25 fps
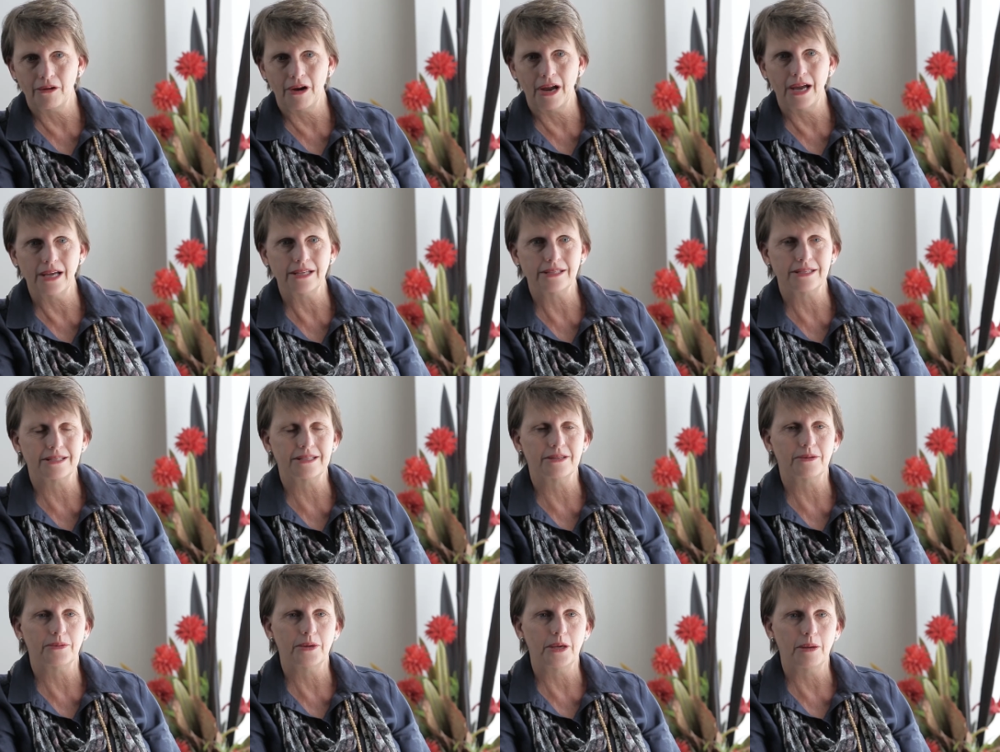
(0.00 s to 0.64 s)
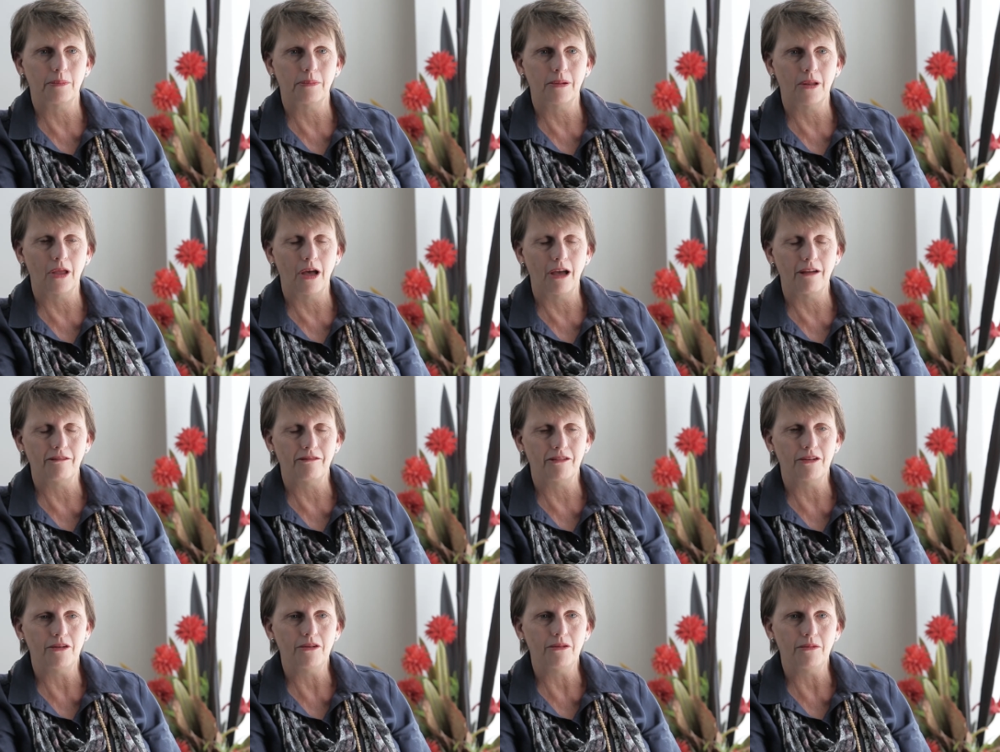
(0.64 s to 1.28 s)
grants that we
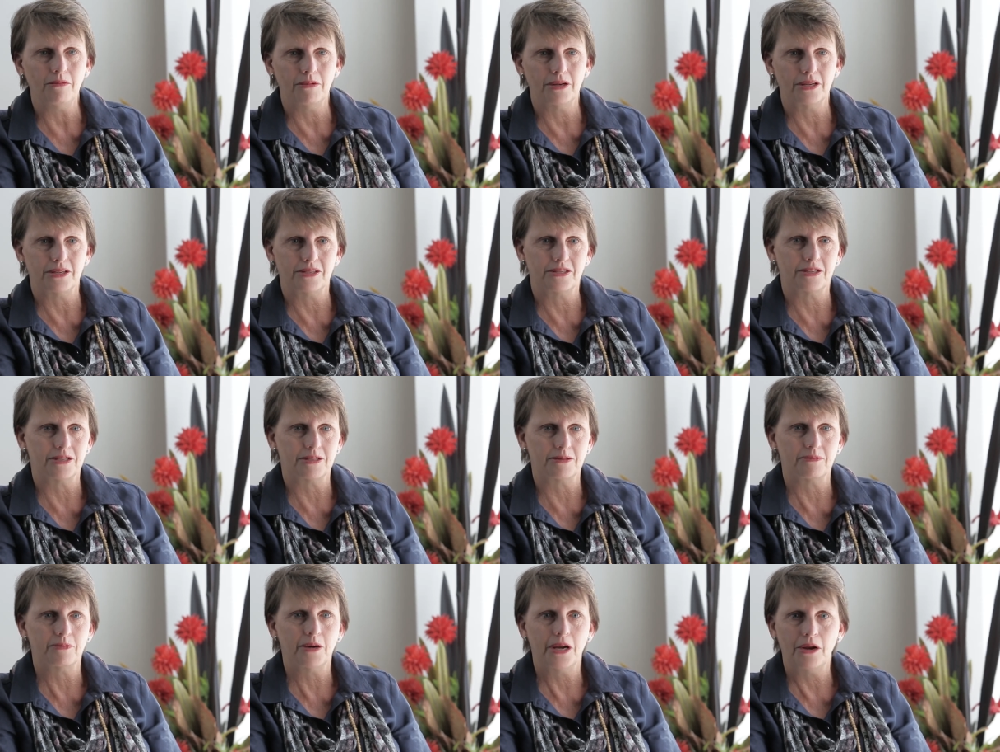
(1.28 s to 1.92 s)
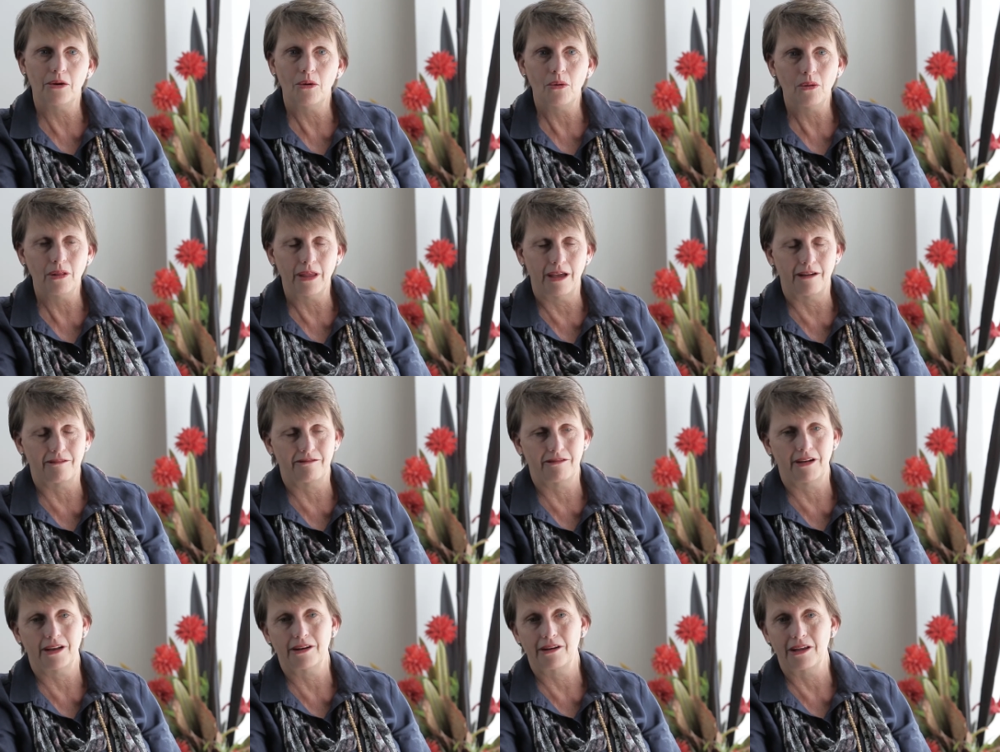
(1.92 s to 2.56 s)
apply for, which is where all
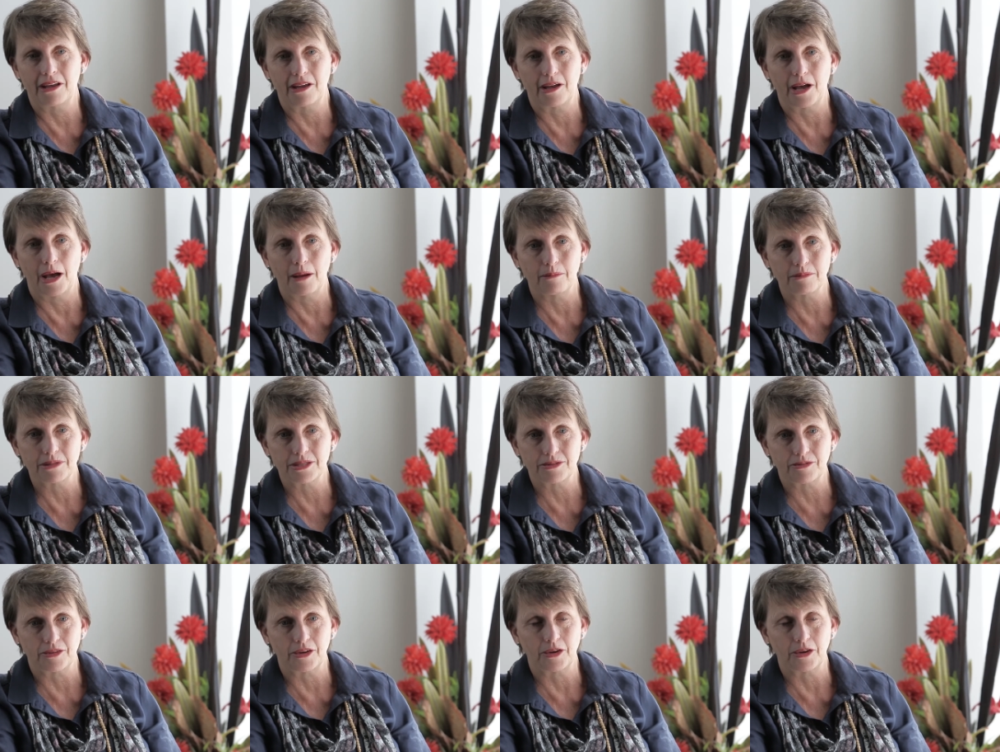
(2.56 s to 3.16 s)
our funding comes